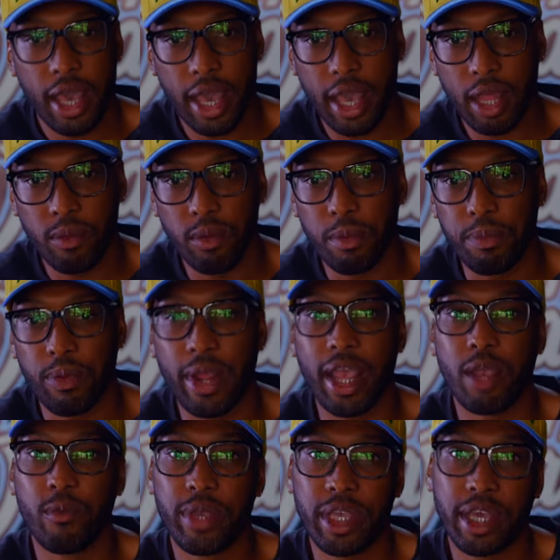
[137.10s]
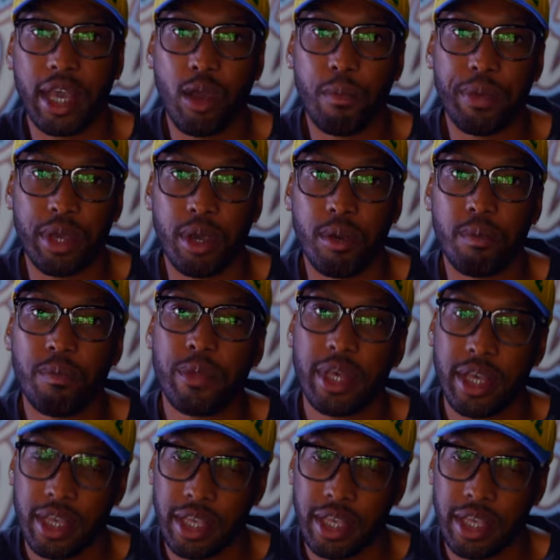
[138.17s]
and we're praying we can help him